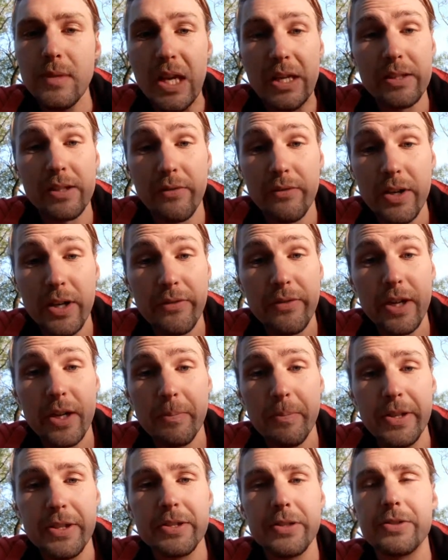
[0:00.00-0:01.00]
it's a very, very
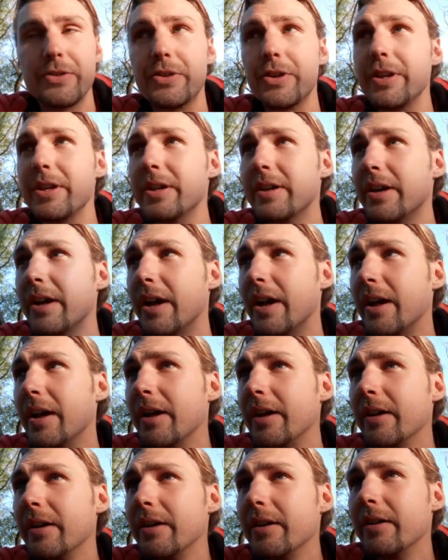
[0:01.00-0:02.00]
bitter tree.
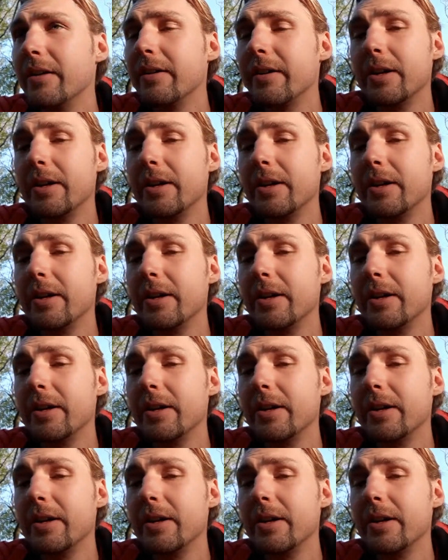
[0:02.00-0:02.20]
Uh,